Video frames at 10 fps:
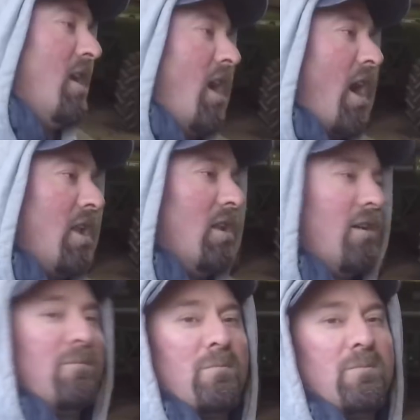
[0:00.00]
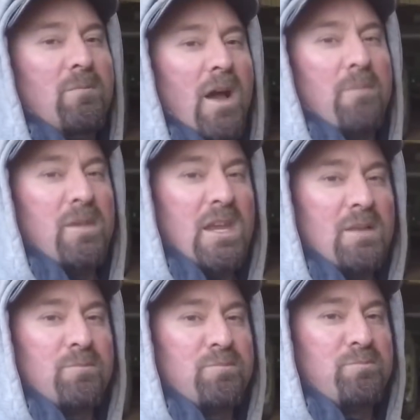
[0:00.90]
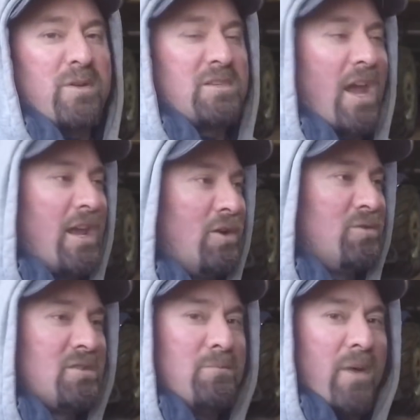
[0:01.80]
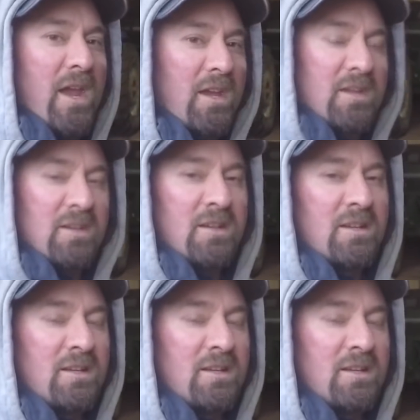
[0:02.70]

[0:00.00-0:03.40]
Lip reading: I love my meat, potatoes, and bacon.